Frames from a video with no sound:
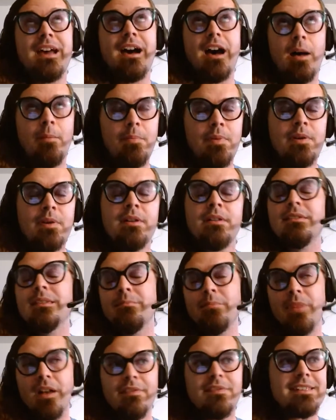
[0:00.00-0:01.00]
up,
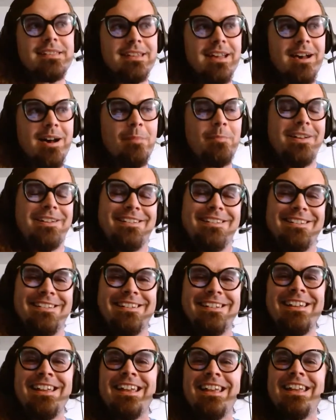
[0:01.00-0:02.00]
the month is up,
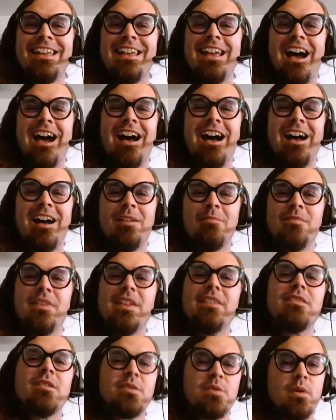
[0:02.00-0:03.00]

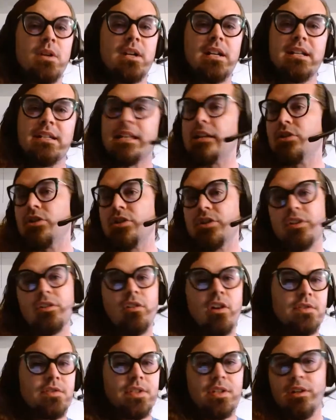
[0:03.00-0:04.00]
then those organizations
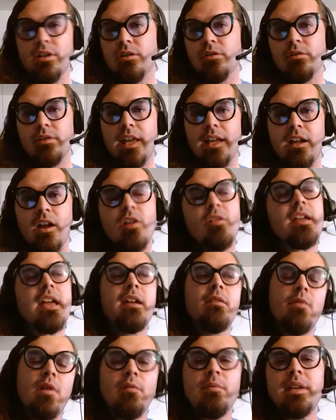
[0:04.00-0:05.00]
are also like,
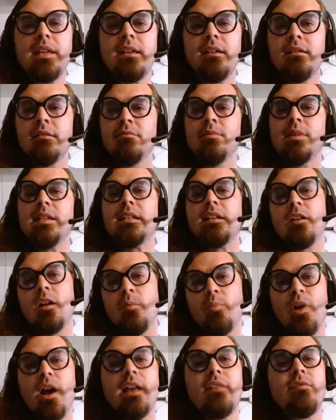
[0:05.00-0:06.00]
okay, well, we did
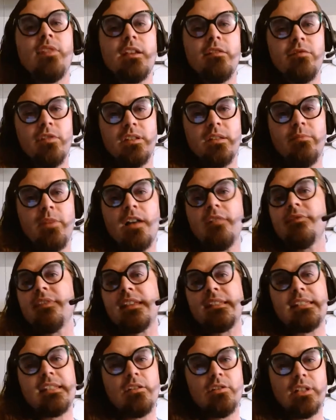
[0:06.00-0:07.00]
our Pride thing for the month.
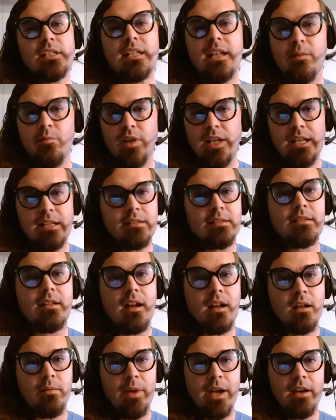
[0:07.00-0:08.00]
That's the only time we need to
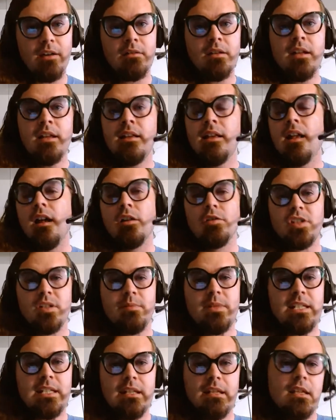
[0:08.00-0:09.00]
talk about
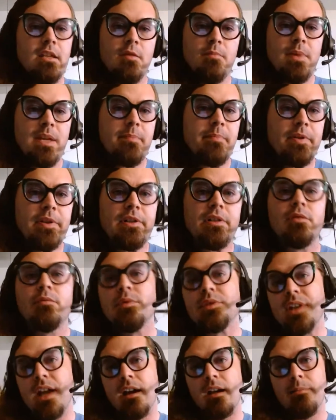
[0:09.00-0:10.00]
LGBTQ people.
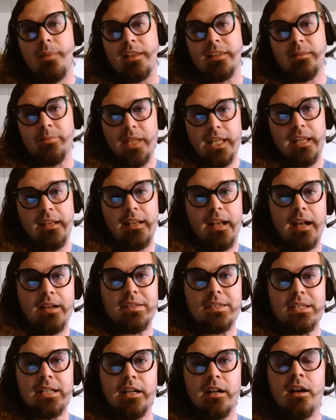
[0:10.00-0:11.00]
We'll talk about them again
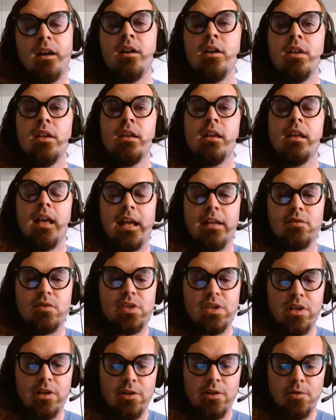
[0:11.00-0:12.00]
next year. And
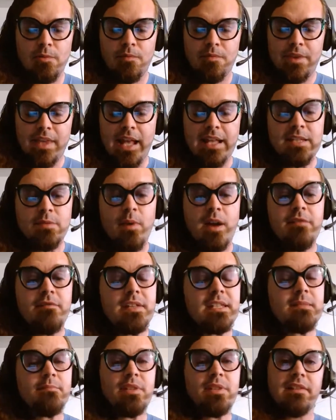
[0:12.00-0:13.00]
so that's why
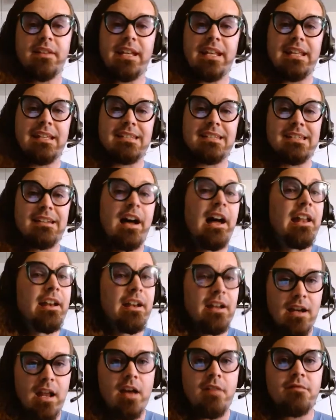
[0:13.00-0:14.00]
visibility is
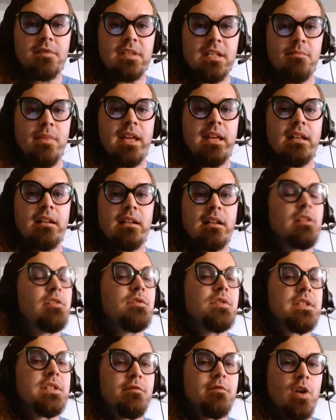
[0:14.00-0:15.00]
not enough to make an
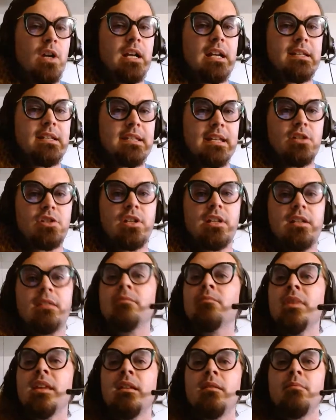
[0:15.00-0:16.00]
inclusive
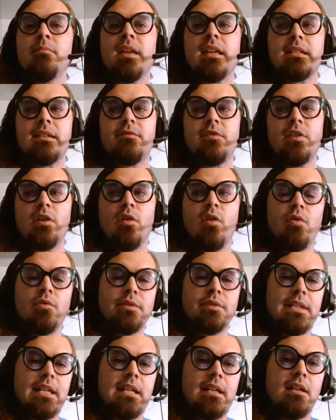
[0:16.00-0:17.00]
organization, because if you're
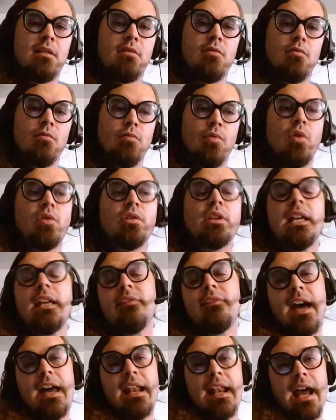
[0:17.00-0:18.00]
only
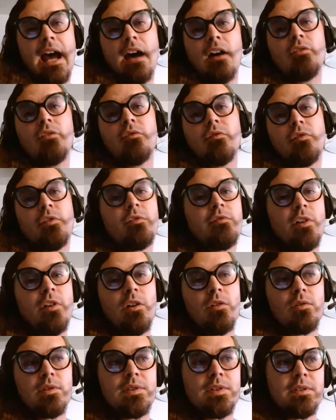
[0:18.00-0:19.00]
rolling that out for
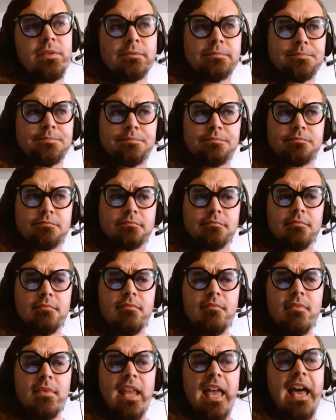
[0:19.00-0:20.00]
folks
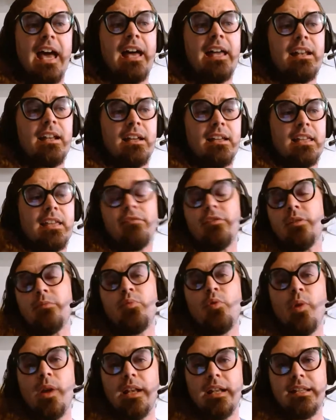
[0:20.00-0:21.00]
at a
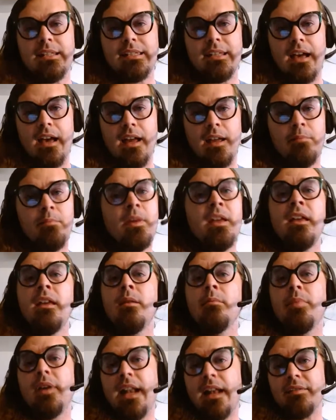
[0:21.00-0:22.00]
given point in time,
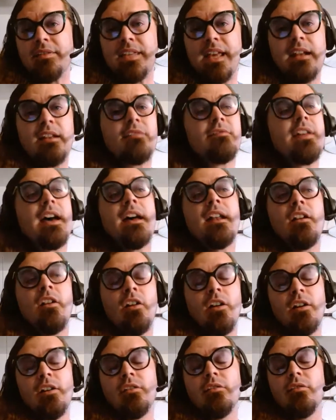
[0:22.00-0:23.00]
but outside of that
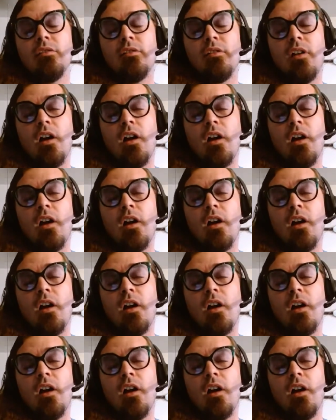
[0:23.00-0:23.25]
are